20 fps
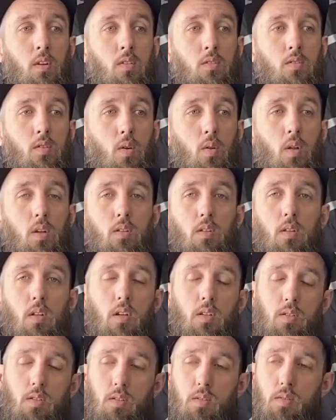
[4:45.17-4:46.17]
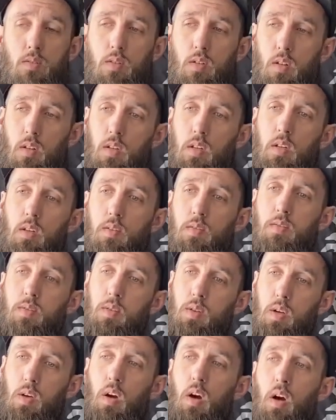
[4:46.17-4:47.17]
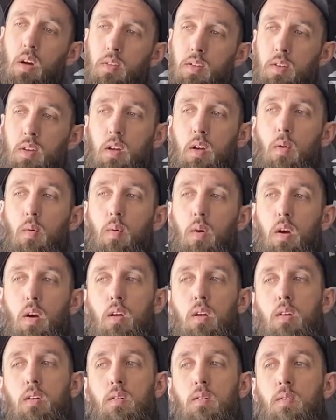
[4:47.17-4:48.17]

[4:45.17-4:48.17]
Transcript: So let's just leave the God thing away.